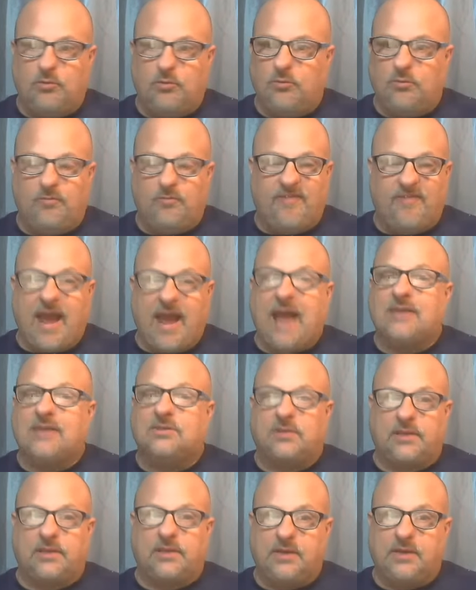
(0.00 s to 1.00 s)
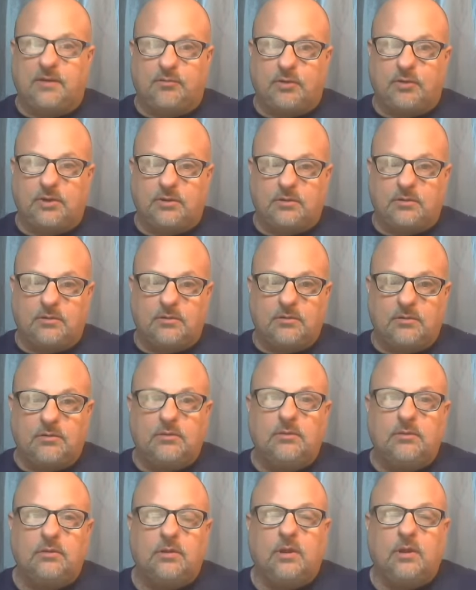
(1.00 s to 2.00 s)
vastly different.
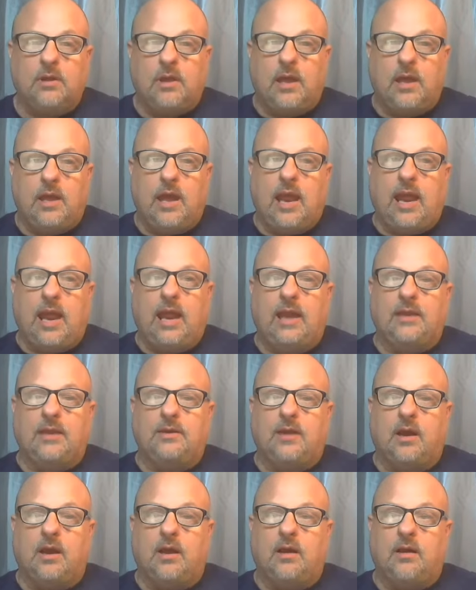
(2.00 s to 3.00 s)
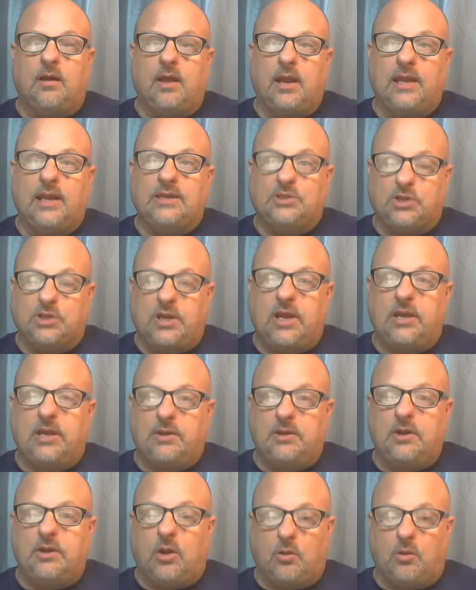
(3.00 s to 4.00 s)
And uh, each kid,
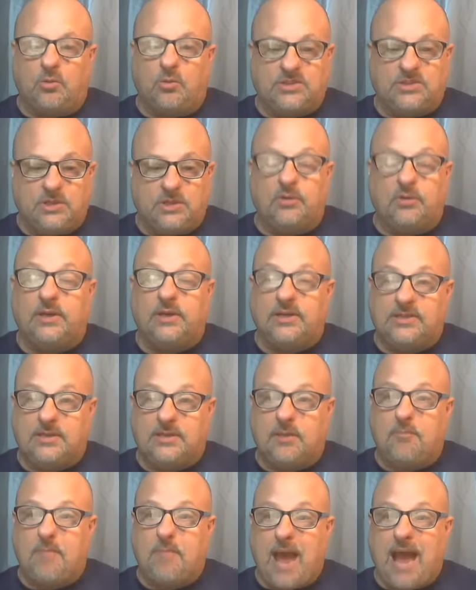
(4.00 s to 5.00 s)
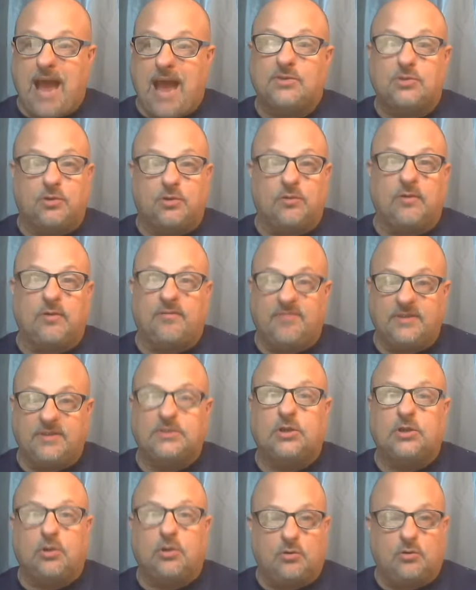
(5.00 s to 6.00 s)
you know, still needs to master the
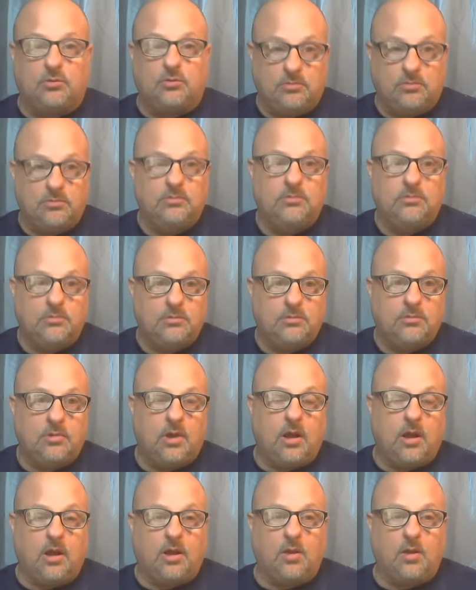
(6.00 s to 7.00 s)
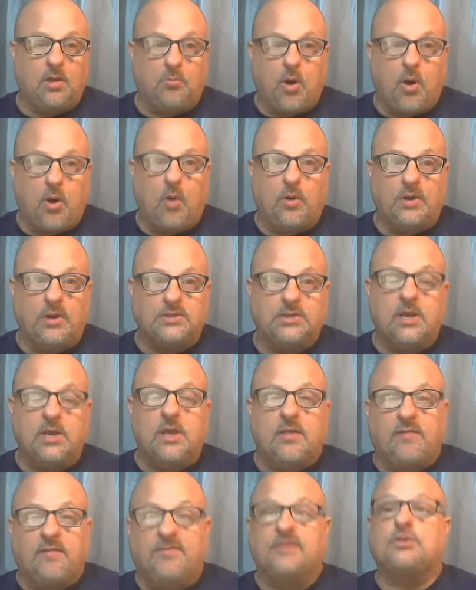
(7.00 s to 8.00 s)
physical uh, components,
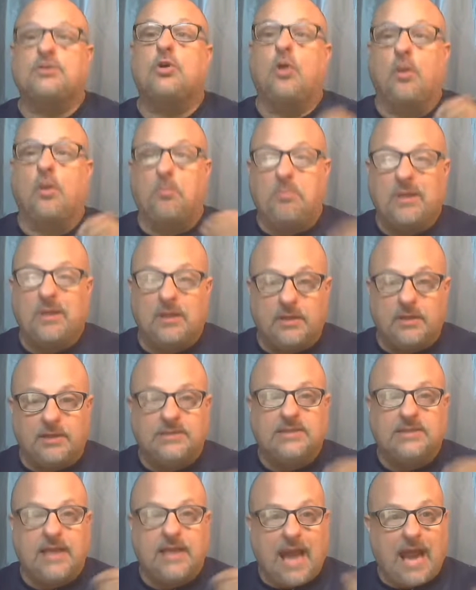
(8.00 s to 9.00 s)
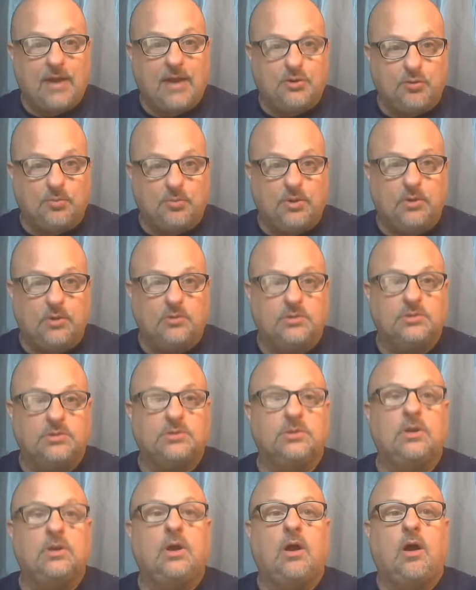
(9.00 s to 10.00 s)
the physical abilities and
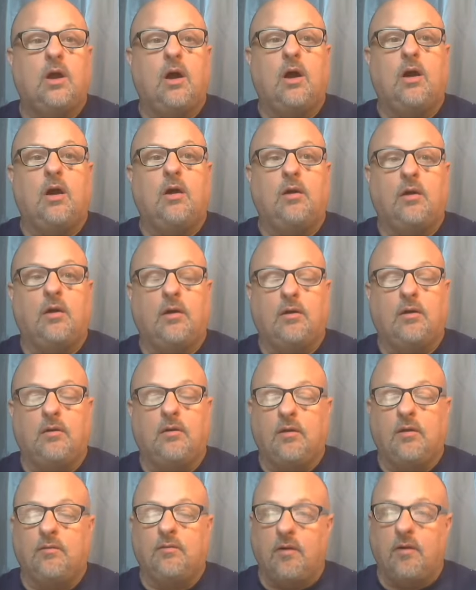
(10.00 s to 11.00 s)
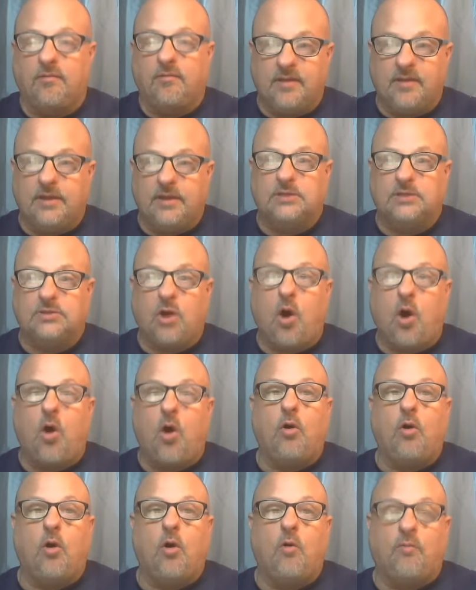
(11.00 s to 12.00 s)
attributes uh, of, of, fitness
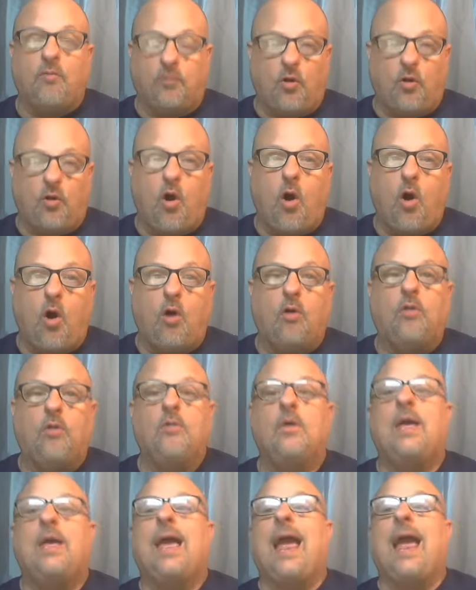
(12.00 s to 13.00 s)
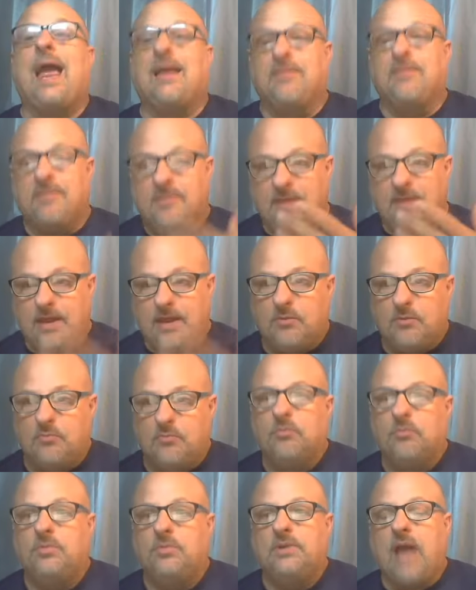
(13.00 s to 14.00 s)
overall, and
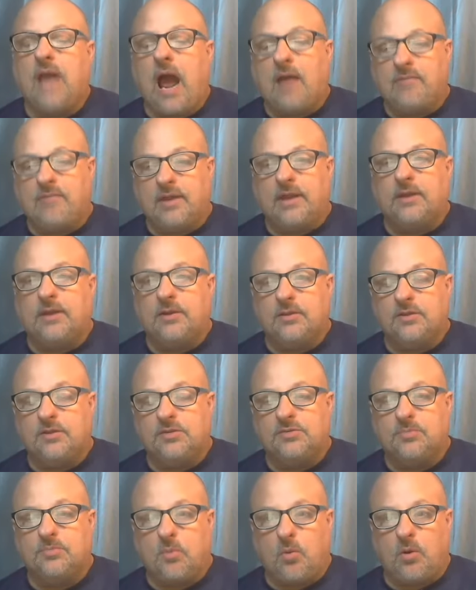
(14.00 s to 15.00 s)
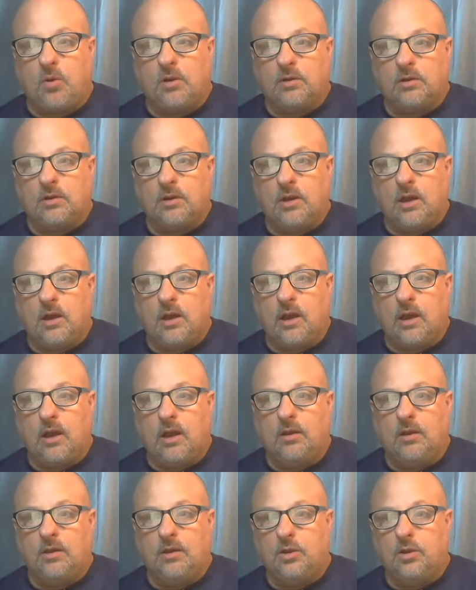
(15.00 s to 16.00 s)
then diving into the sport,
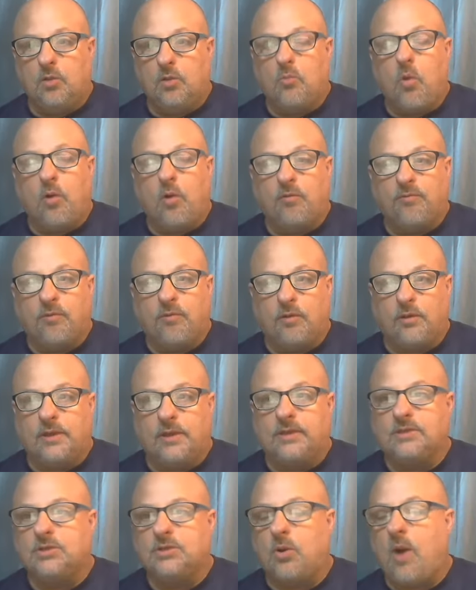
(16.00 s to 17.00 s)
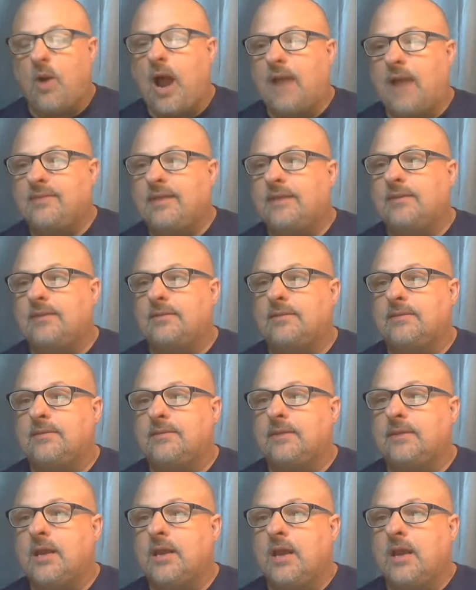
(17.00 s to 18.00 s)
uh, you know, more fully. So I think that
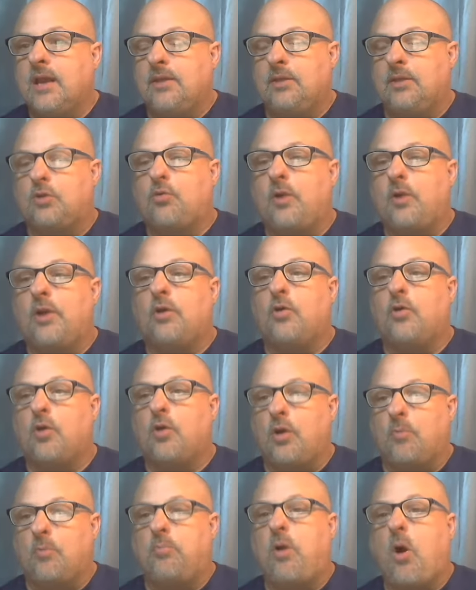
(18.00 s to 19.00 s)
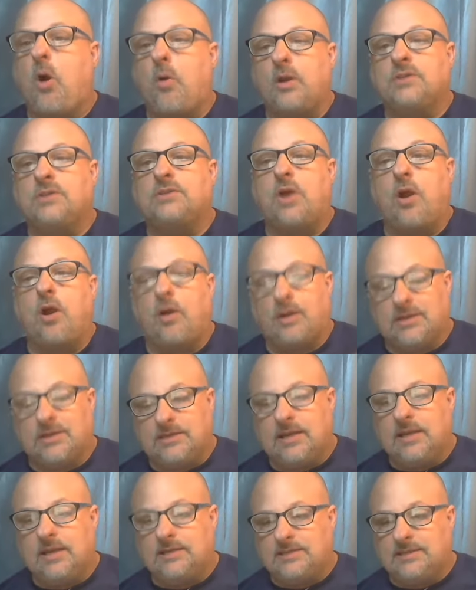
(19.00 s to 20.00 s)
the critical components are
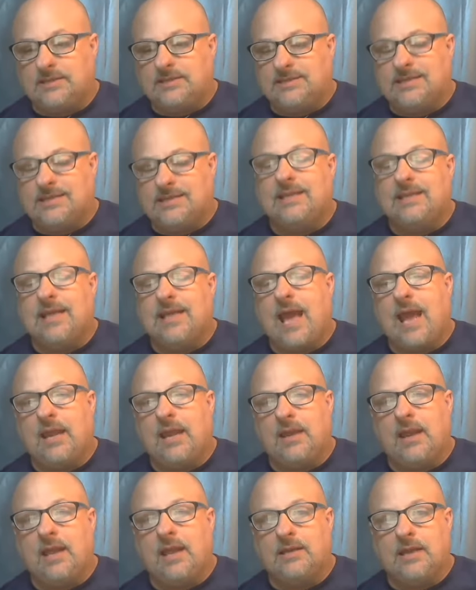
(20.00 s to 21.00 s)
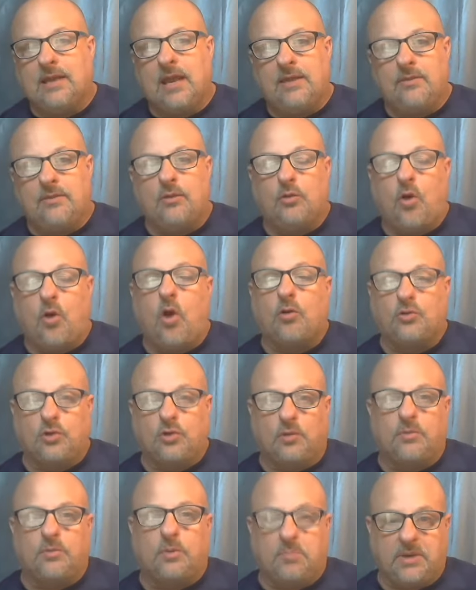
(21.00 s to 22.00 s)
is, is to see that in the long
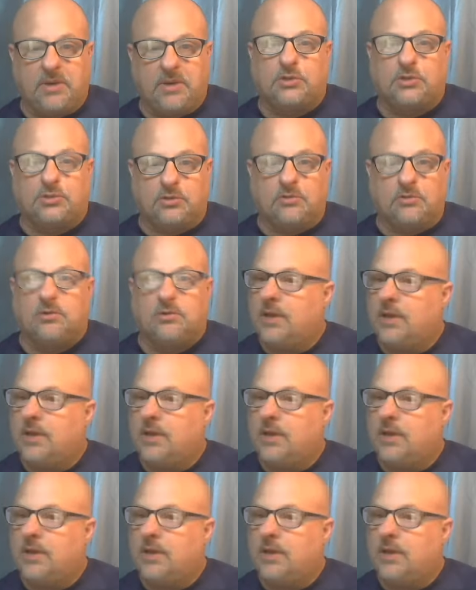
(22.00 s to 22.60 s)
term, the picture.